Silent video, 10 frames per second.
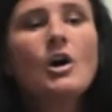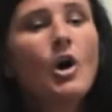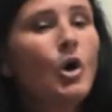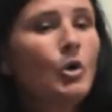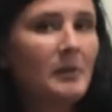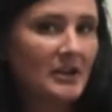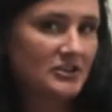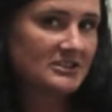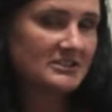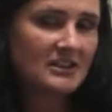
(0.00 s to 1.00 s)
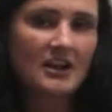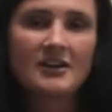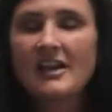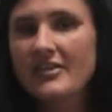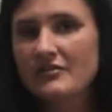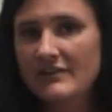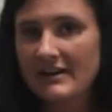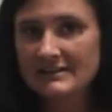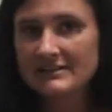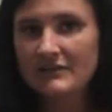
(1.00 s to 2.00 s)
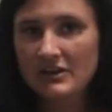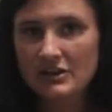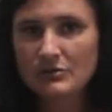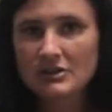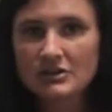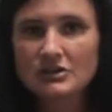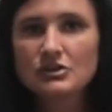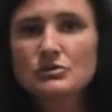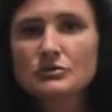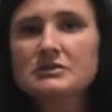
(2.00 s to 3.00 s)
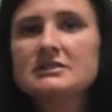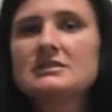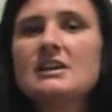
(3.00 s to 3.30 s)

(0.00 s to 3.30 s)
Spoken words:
Hole punches are another great activity you can use.